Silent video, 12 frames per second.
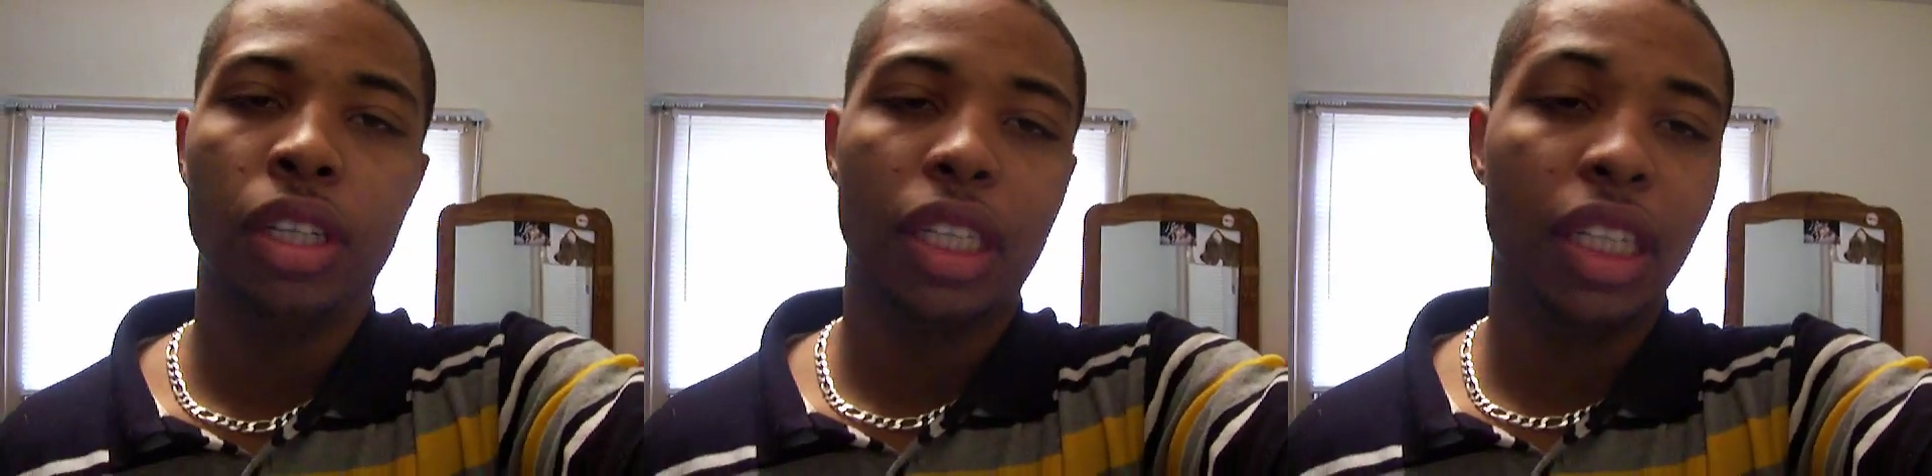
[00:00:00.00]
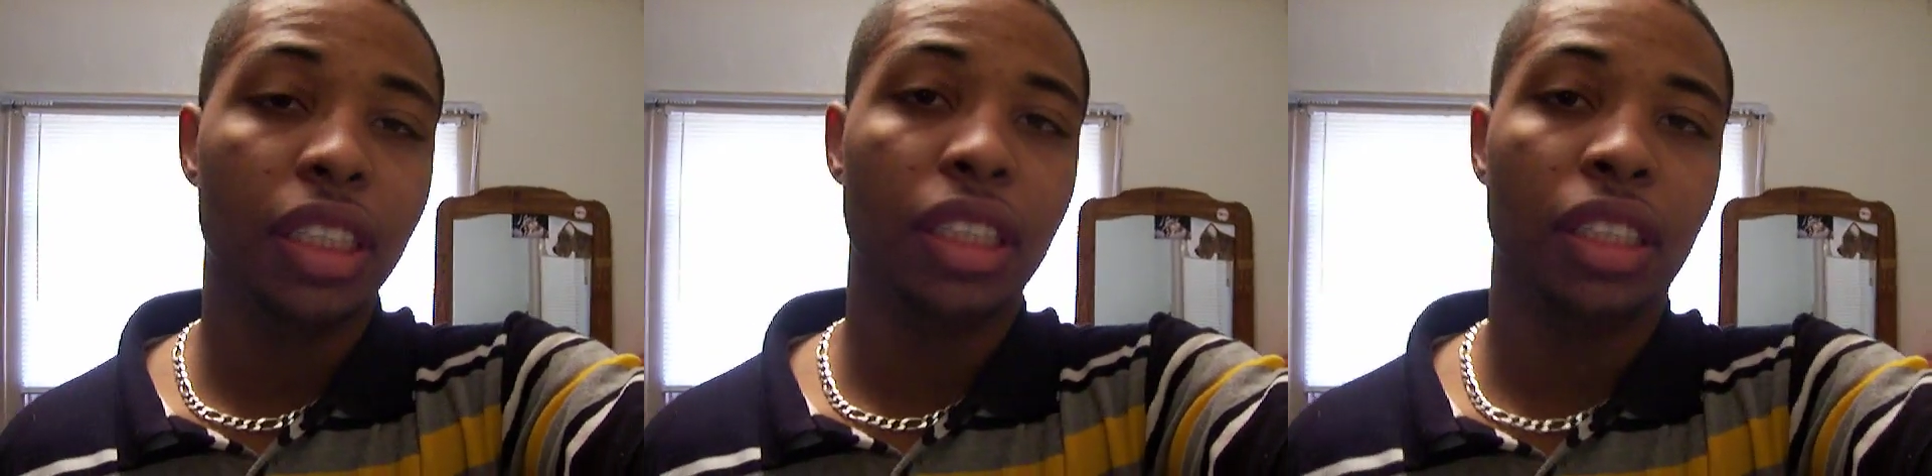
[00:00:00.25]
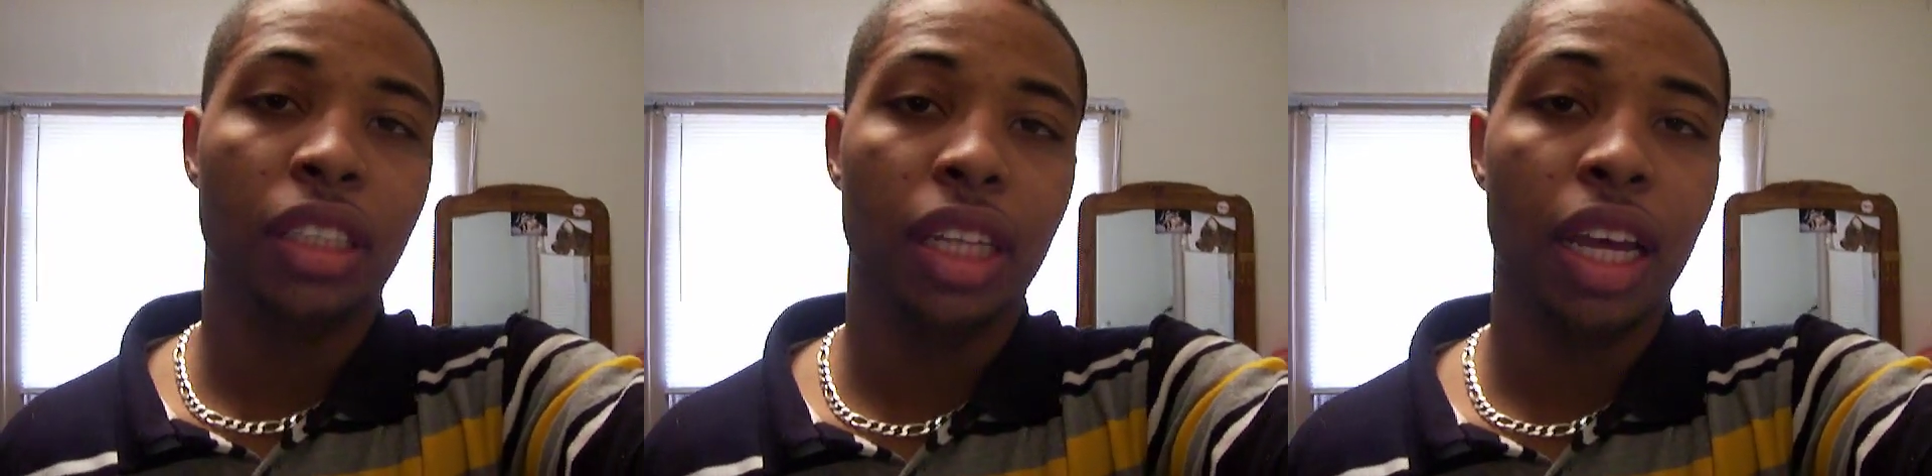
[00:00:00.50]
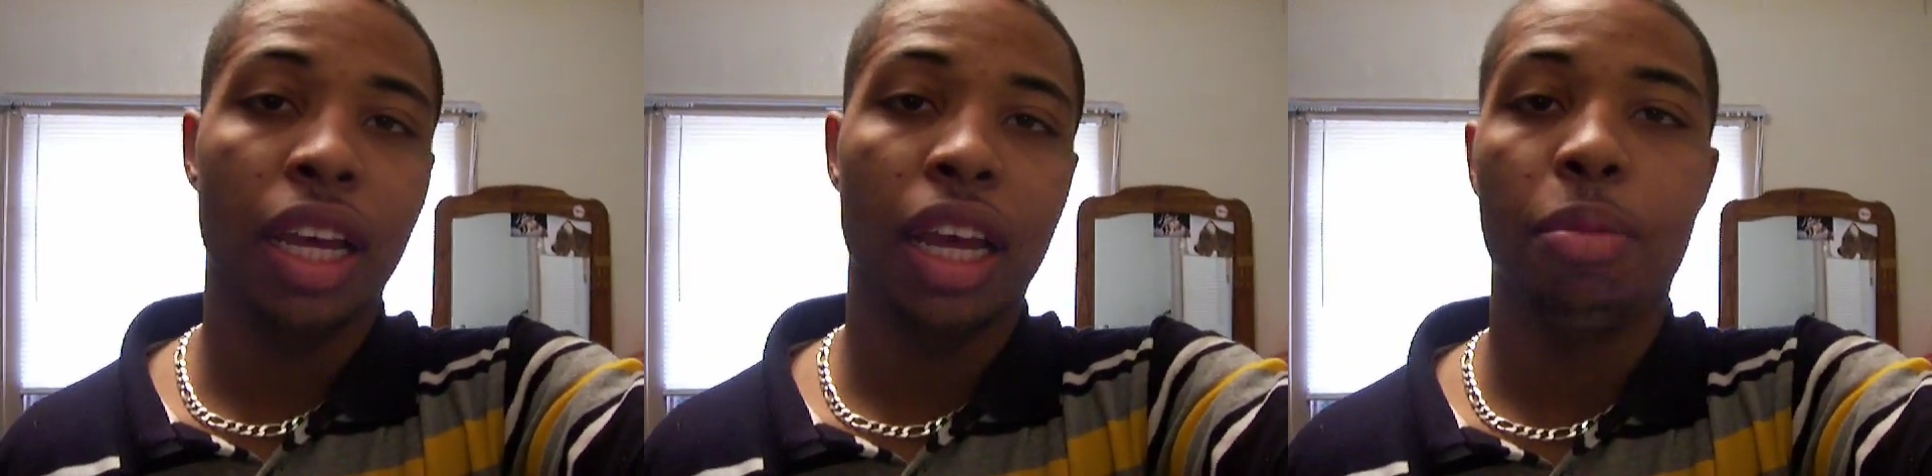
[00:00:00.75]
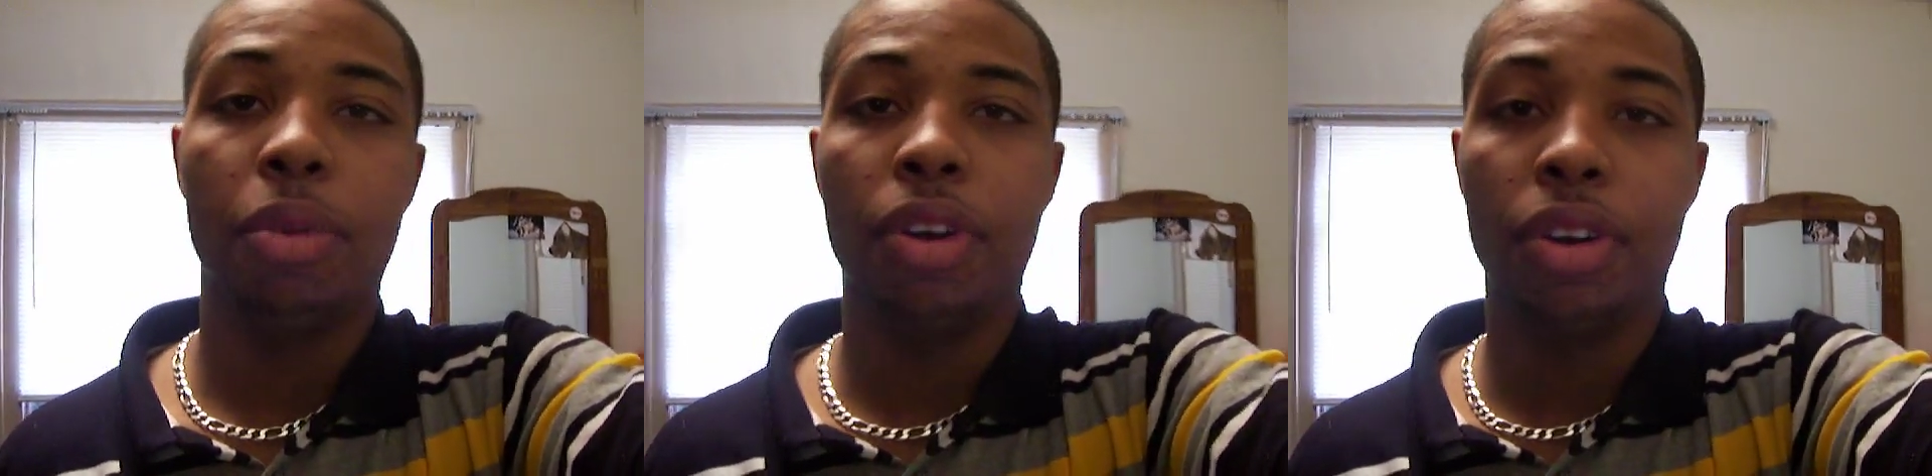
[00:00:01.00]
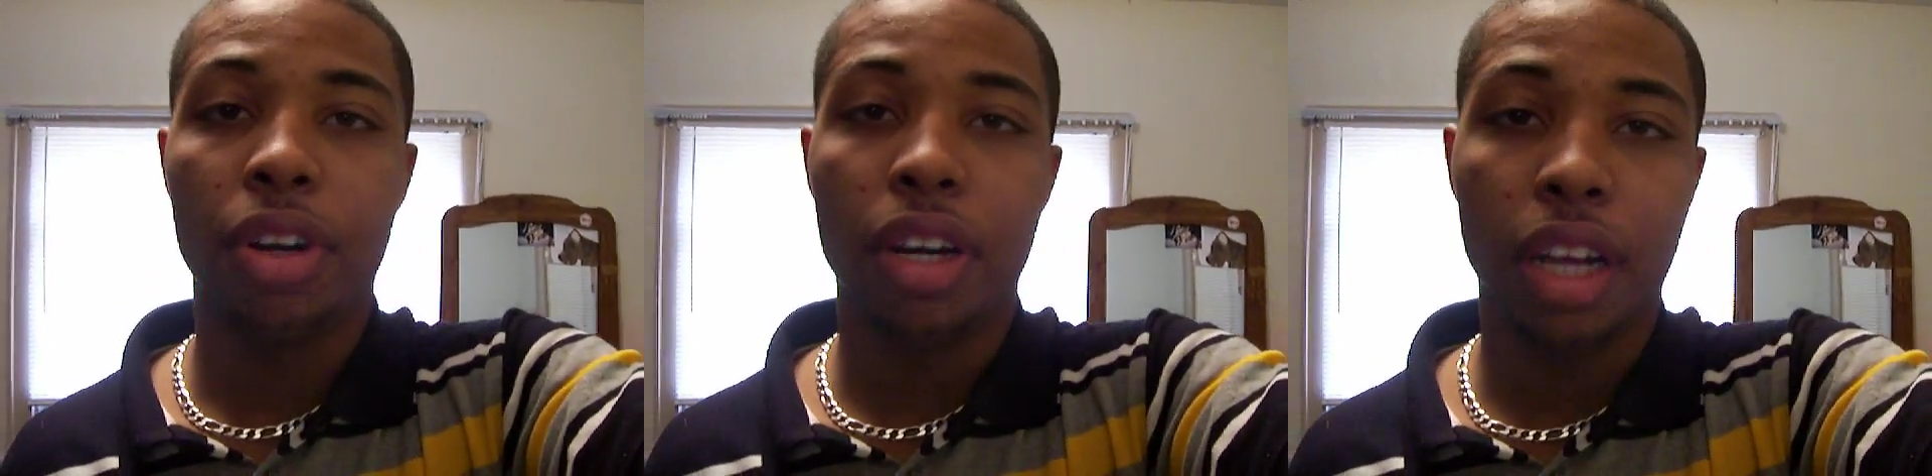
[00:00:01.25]
Needless to say, I'm
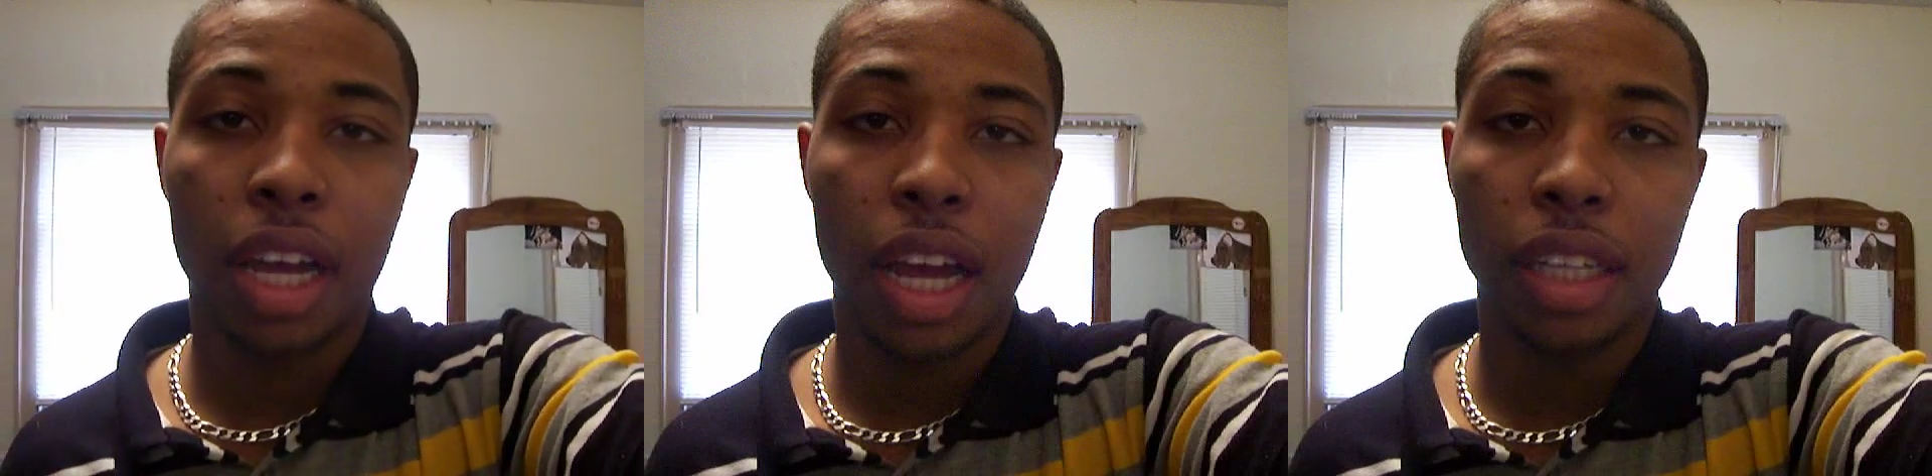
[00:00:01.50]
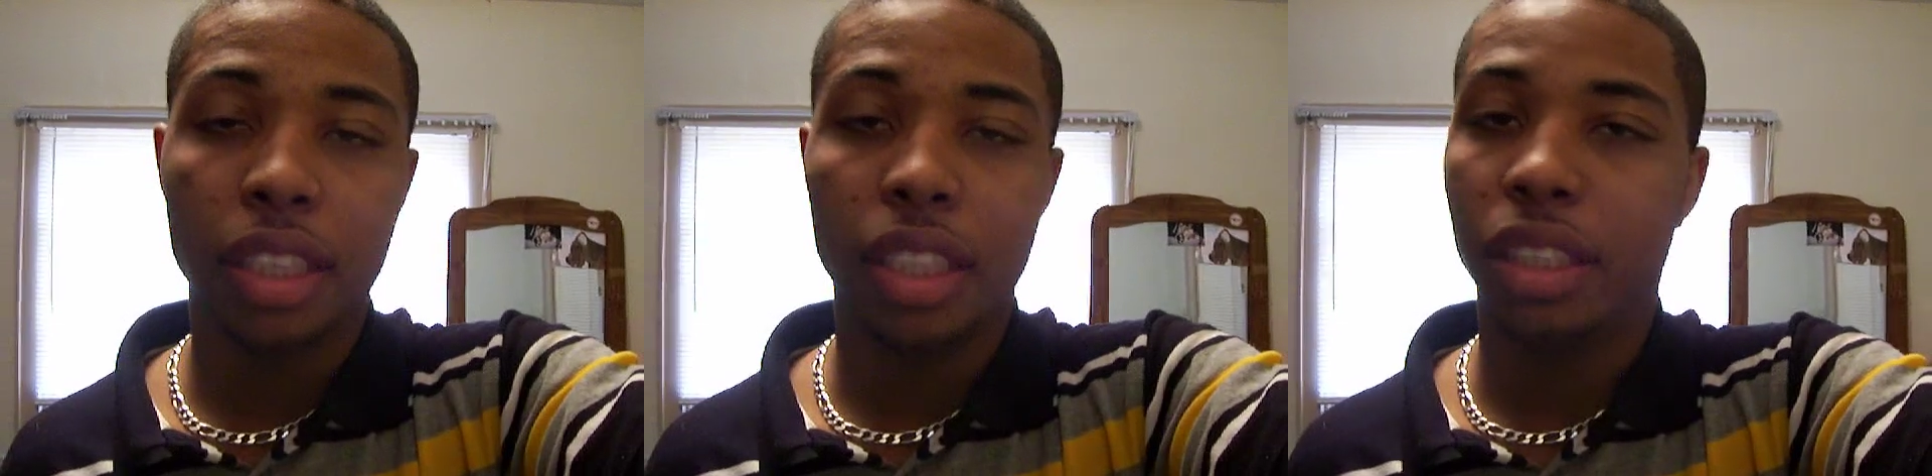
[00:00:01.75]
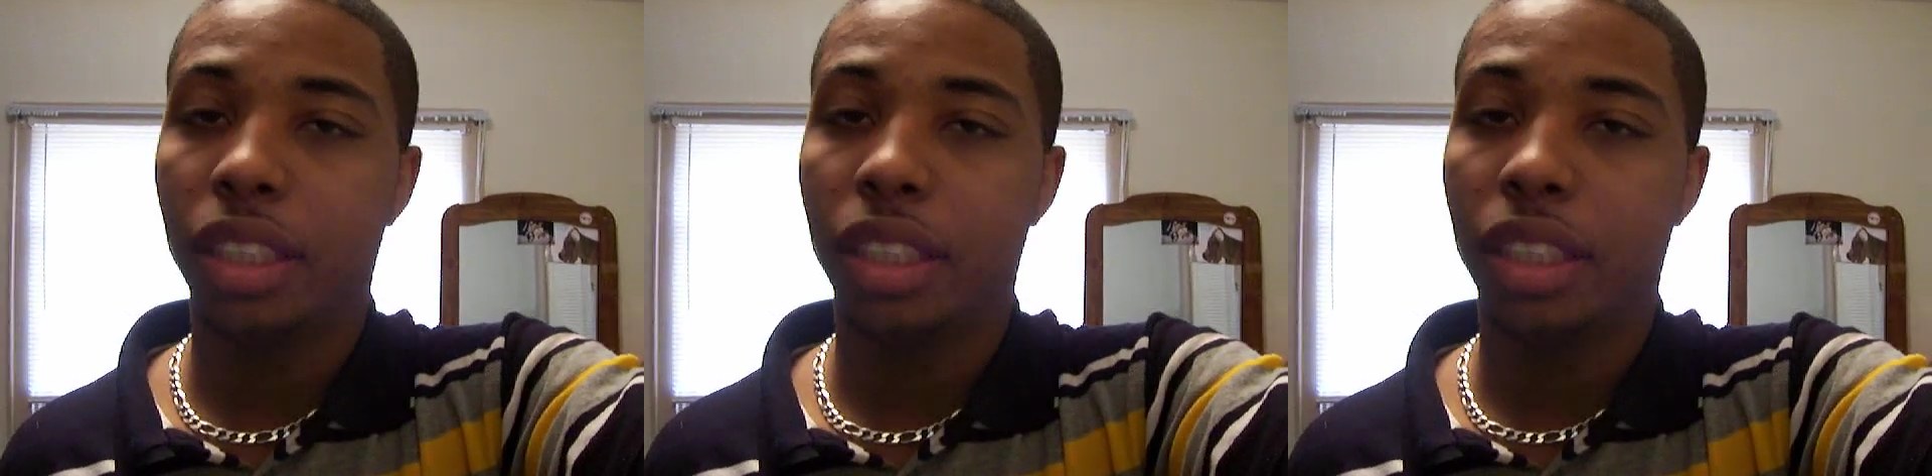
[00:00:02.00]
entering a contest.